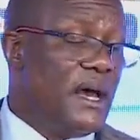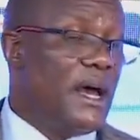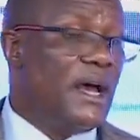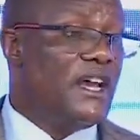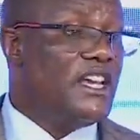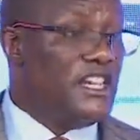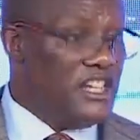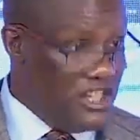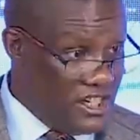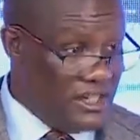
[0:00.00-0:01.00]
uh,
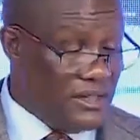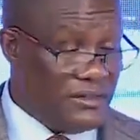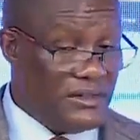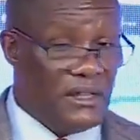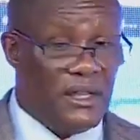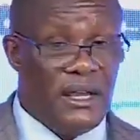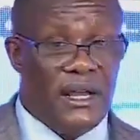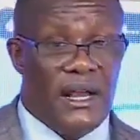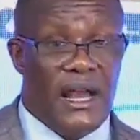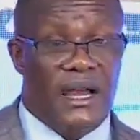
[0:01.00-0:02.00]
initiatives
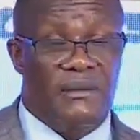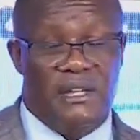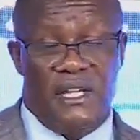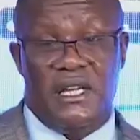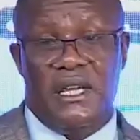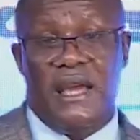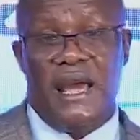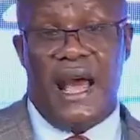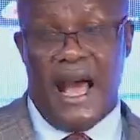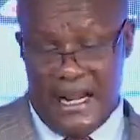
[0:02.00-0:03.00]
can be
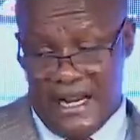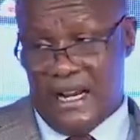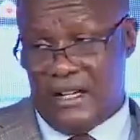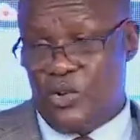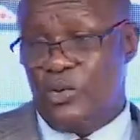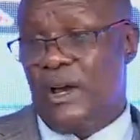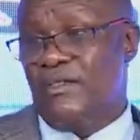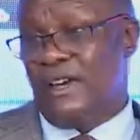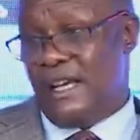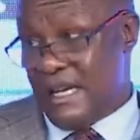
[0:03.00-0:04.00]
anchored. So we are
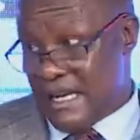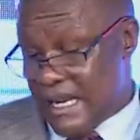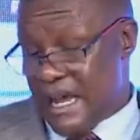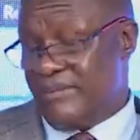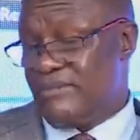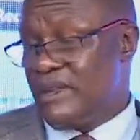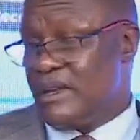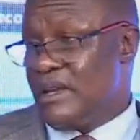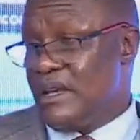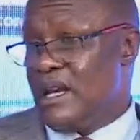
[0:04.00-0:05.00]
very clear
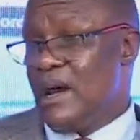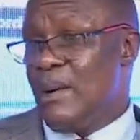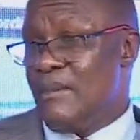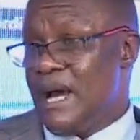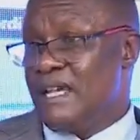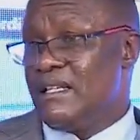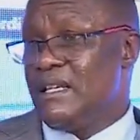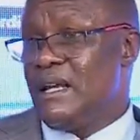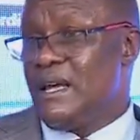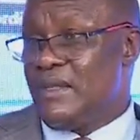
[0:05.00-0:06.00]
in our mind
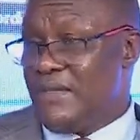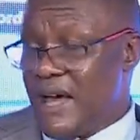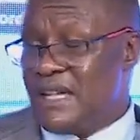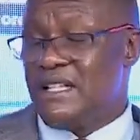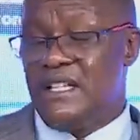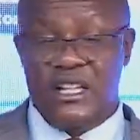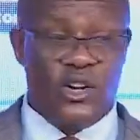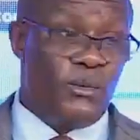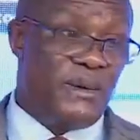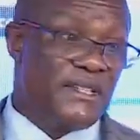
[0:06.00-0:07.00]
that
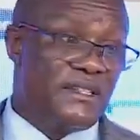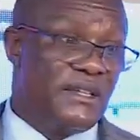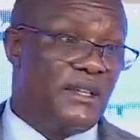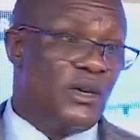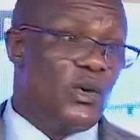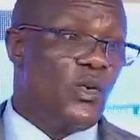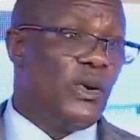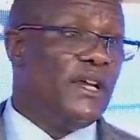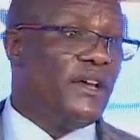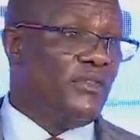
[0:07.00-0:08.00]
e-commerce
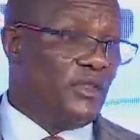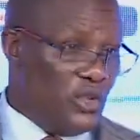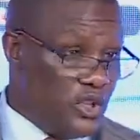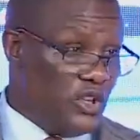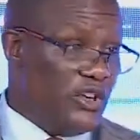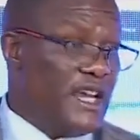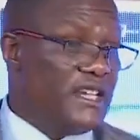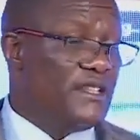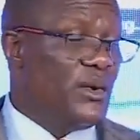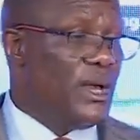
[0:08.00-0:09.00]
will
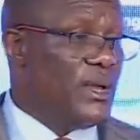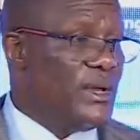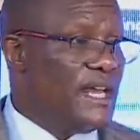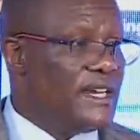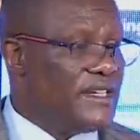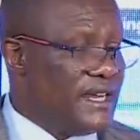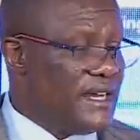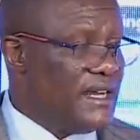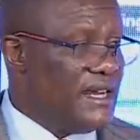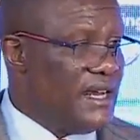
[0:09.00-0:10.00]
revolutionize the way we undertake
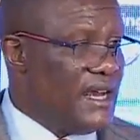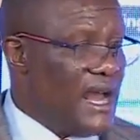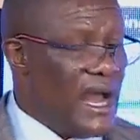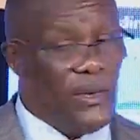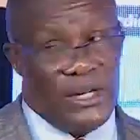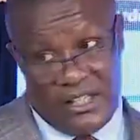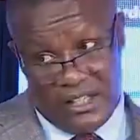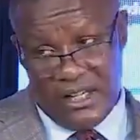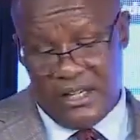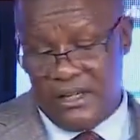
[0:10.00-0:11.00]
our
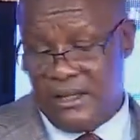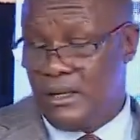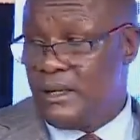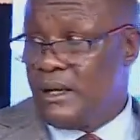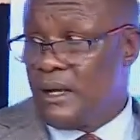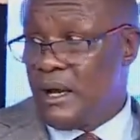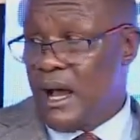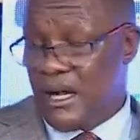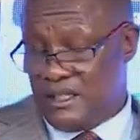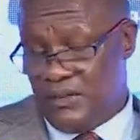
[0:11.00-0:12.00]
trade
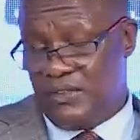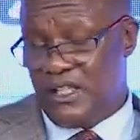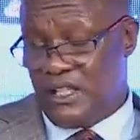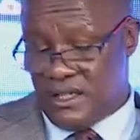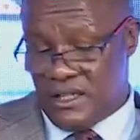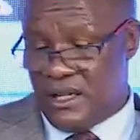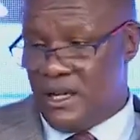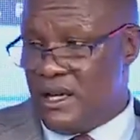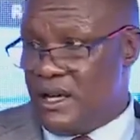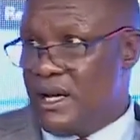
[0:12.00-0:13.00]
activities
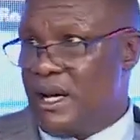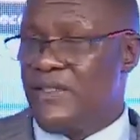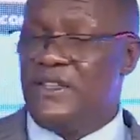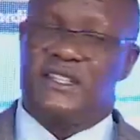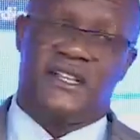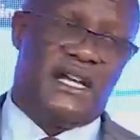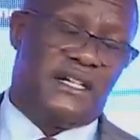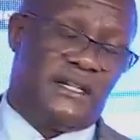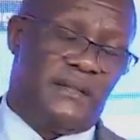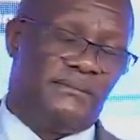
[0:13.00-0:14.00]
in this country.